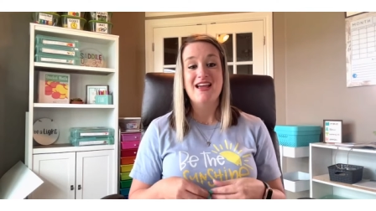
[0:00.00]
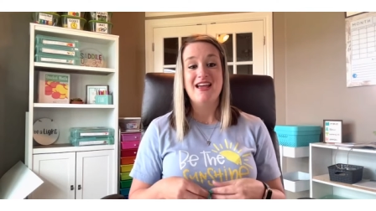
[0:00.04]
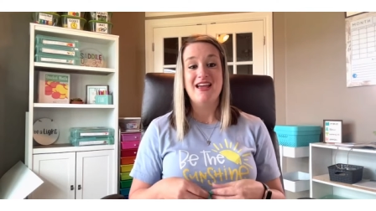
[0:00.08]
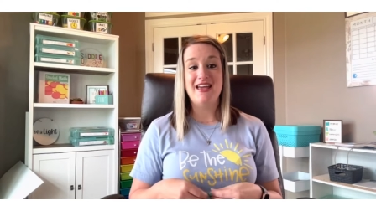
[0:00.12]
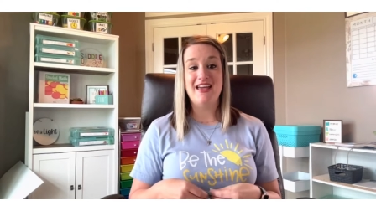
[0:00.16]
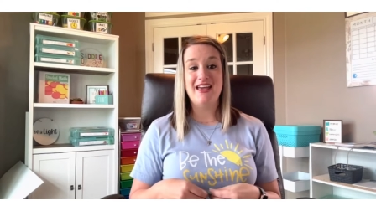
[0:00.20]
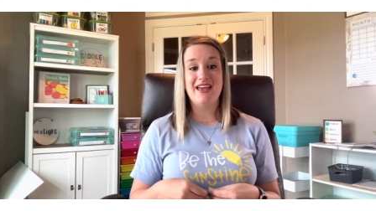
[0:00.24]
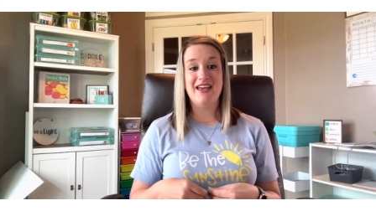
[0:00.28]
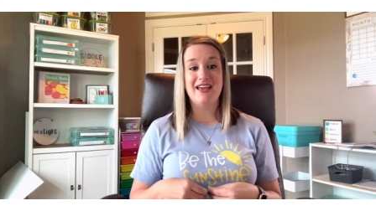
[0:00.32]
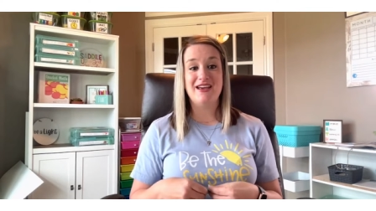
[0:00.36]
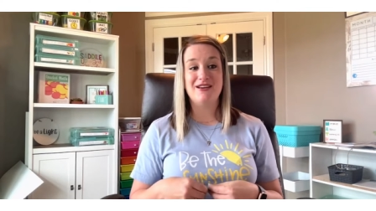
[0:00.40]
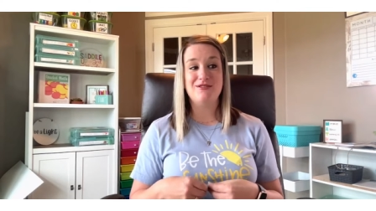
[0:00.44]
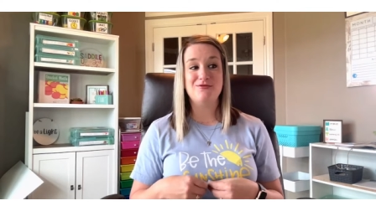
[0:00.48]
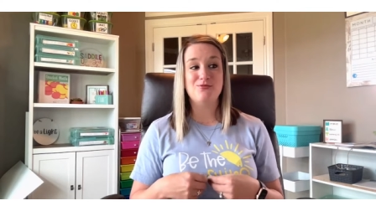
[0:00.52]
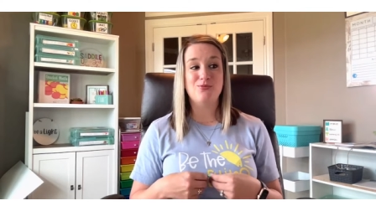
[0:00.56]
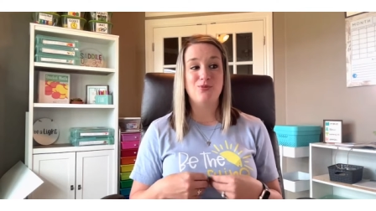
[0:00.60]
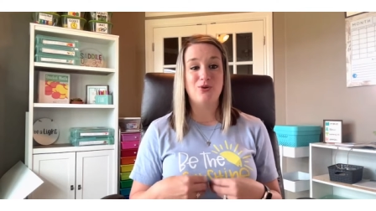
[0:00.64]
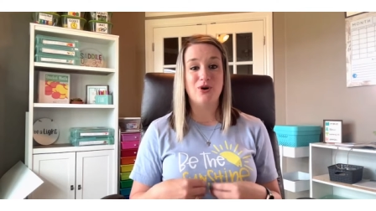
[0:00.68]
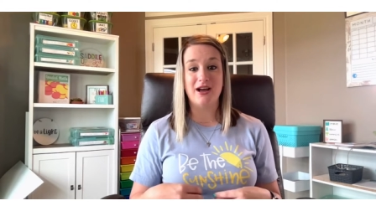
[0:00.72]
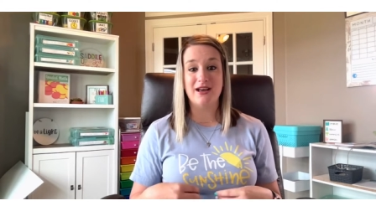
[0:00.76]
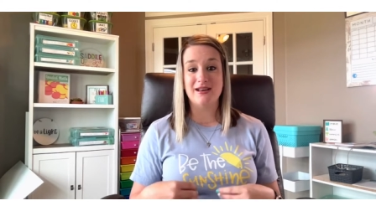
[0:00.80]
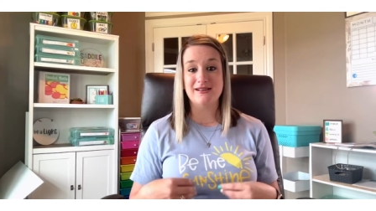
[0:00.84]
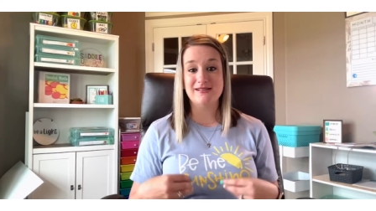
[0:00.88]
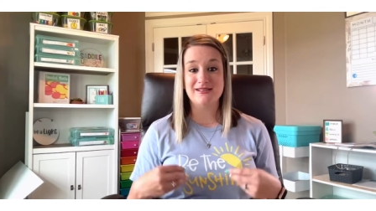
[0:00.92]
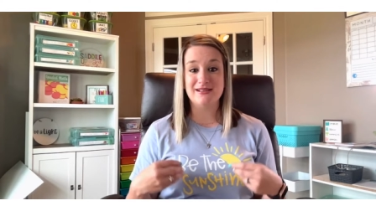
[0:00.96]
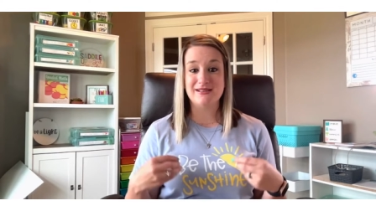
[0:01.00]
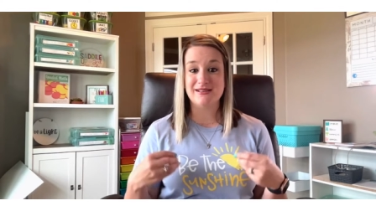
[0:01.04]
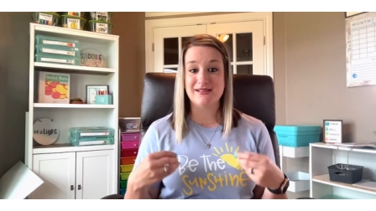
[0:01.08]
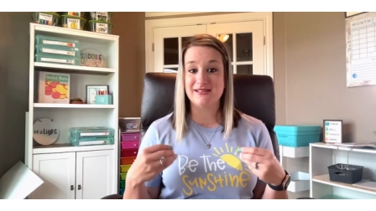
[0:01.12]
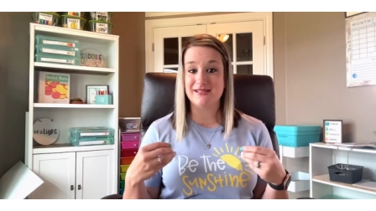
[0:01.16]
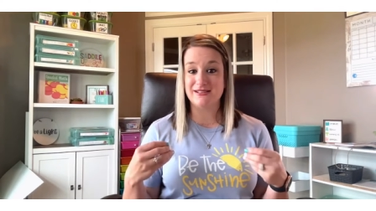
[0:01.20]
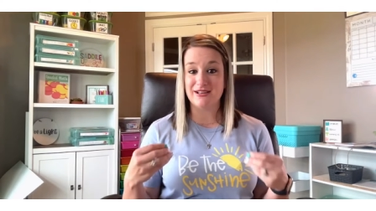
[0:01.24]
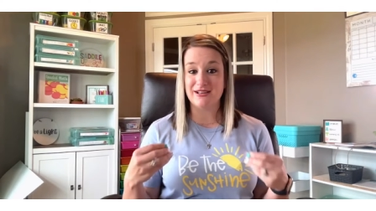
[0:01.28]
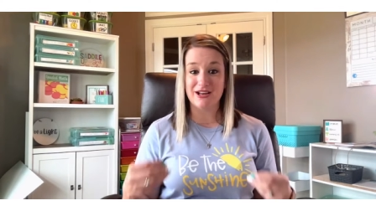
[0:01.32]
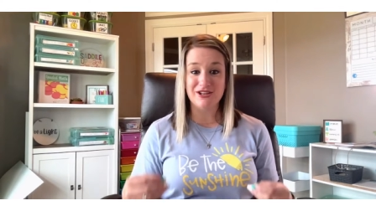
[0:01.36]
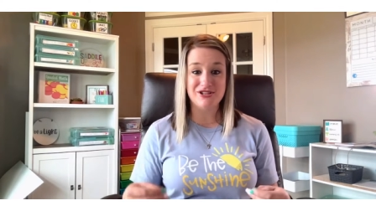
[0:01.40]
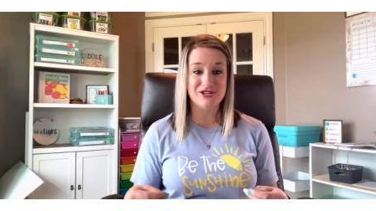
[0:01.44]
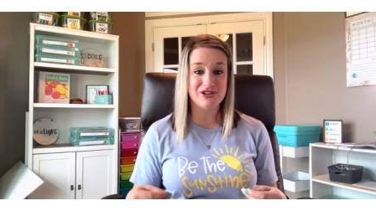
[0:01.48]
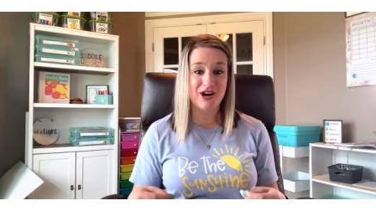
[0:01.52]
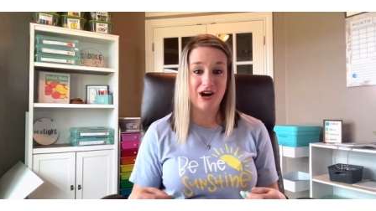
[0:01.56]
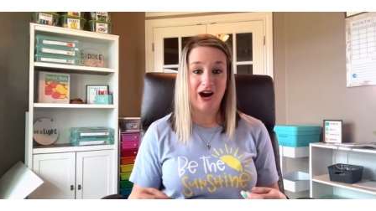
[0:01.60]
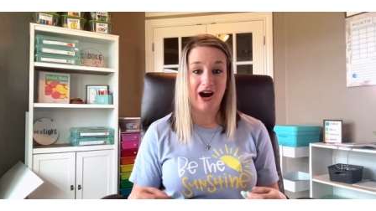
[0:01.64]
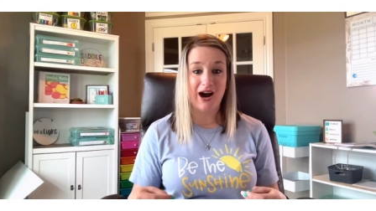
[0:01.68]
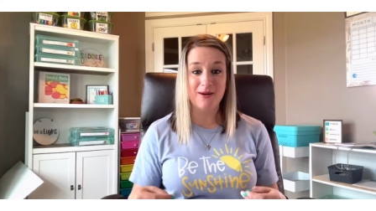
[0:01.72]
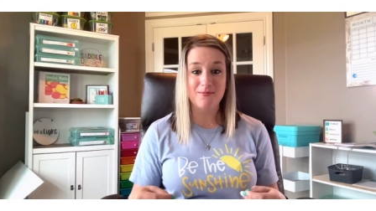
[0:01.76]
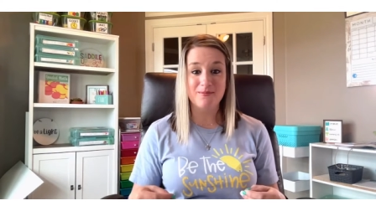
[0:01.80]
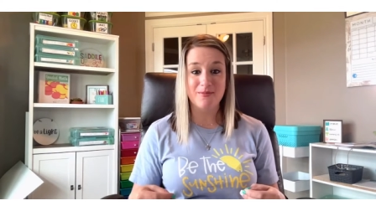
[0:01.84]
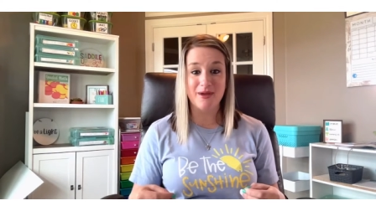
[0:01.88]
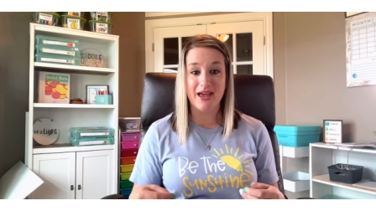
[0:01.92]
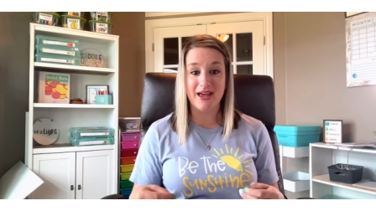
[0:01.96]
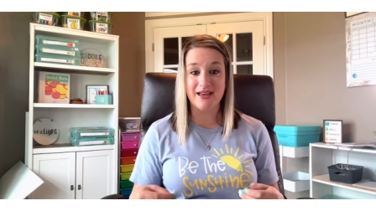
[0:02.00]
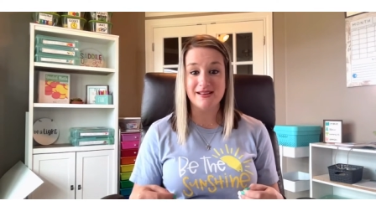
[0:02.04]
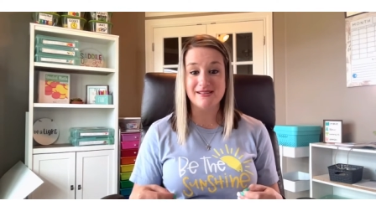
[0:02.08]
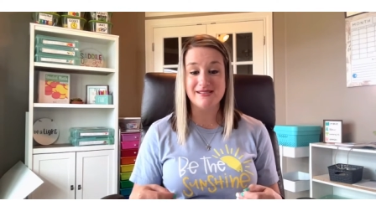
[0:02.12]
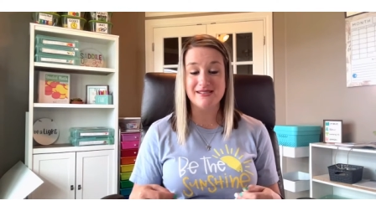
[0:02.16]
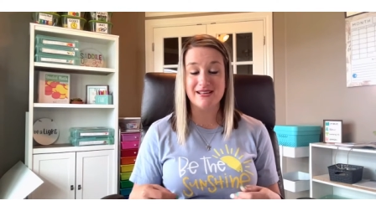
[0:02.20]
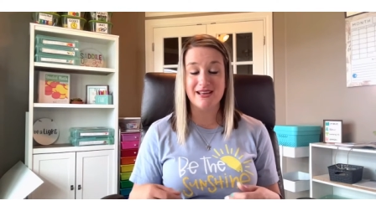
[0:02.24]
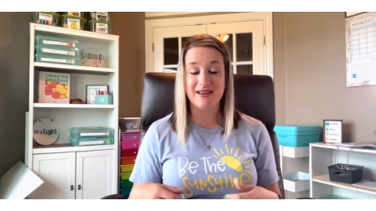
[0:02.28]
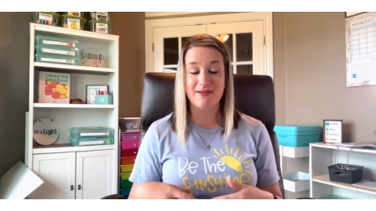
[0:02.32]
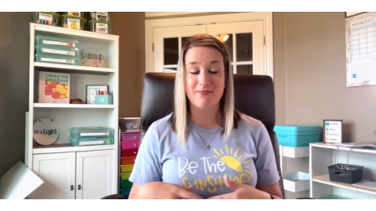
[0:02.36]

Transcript: It was such a hot mess.